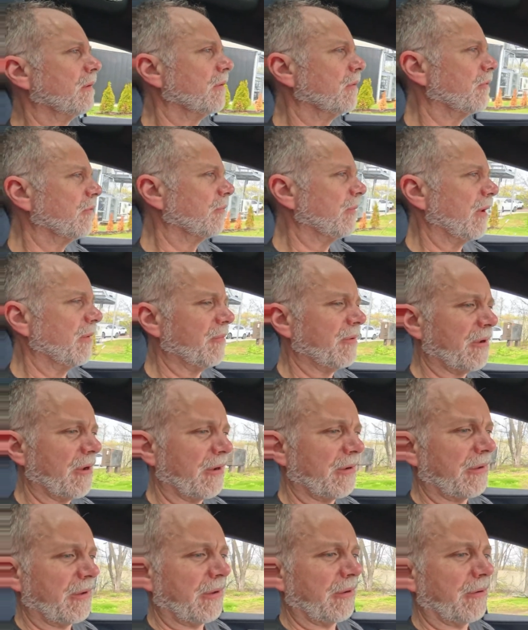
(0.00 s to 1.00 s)
Or maybe
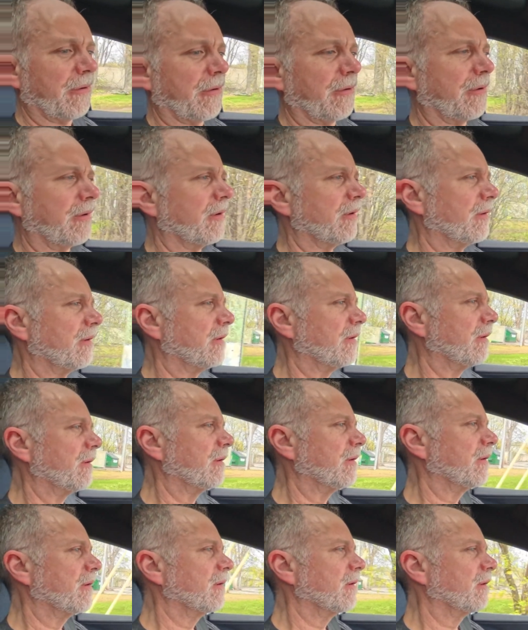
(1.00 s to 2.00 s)
not here.
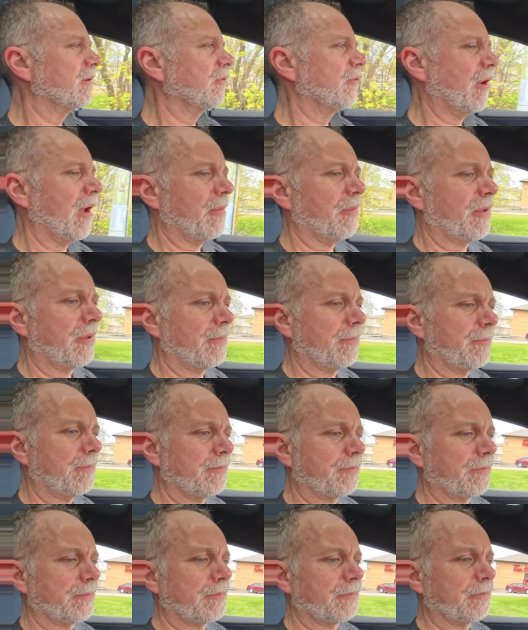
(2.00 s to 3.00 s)
Crap.
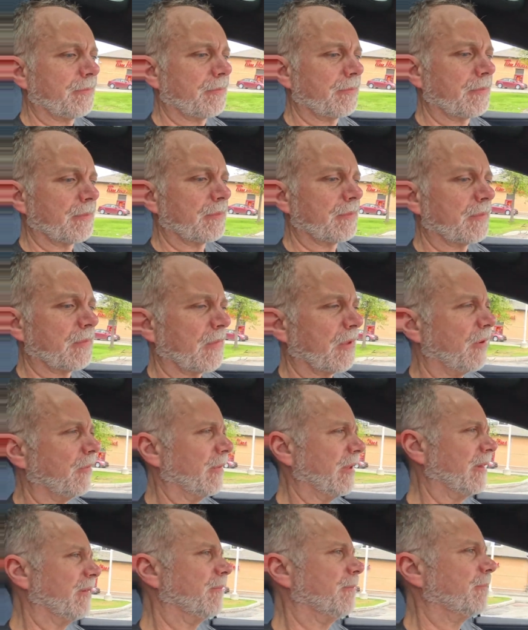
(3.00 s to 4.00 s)
Oh
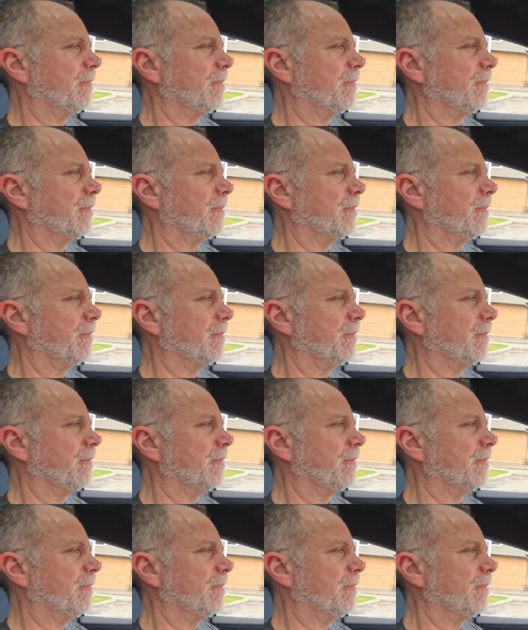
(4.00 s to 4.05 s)
well.